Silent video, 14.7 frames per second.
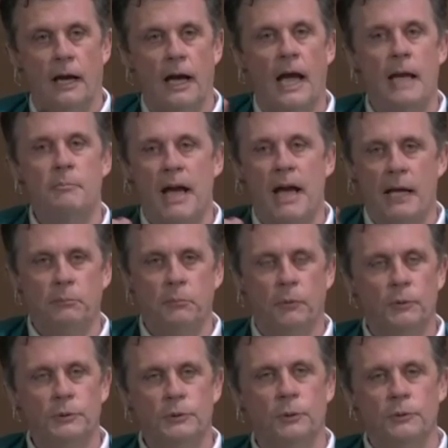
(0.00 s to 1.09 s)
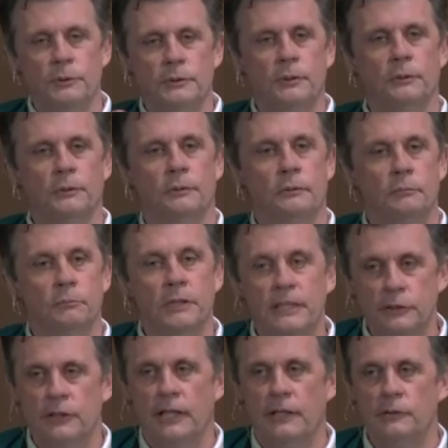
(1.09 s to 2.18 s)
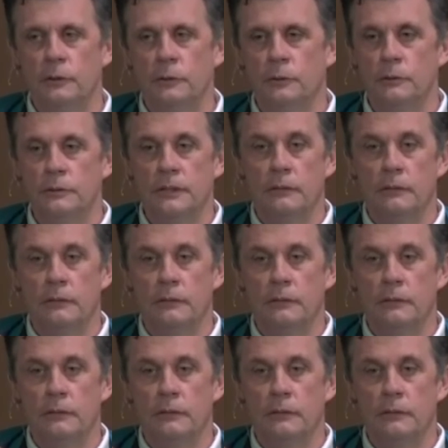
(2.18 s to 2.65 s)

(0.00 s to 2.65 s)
I'm Admiral so-and-so, please change your course.